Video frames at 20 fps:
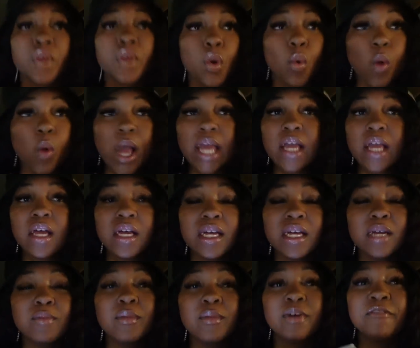wake
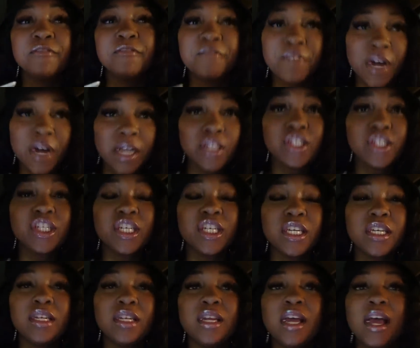up,
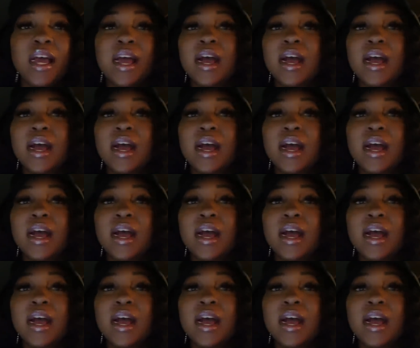function,